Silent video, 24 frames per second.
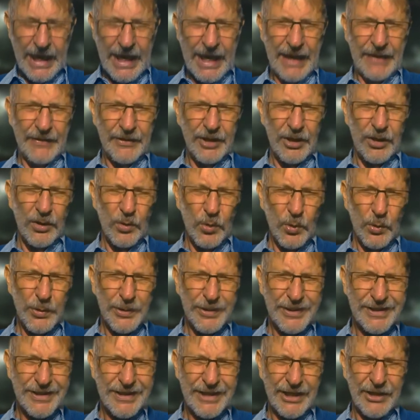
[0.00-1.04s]
And the Lord
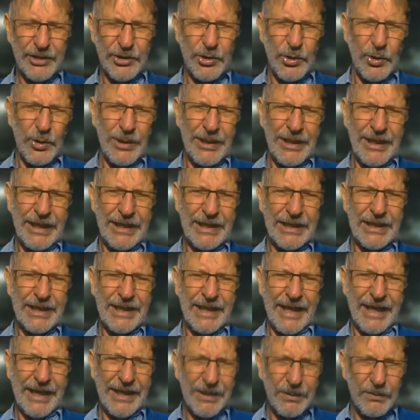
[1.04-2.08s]
is saying to you, let
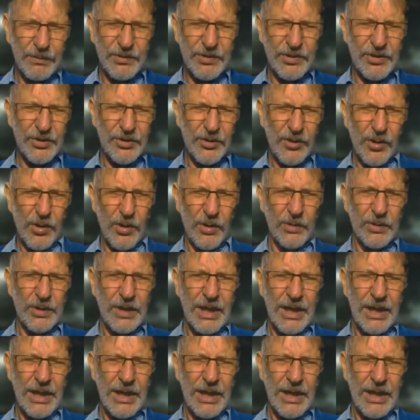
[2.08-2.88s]
that star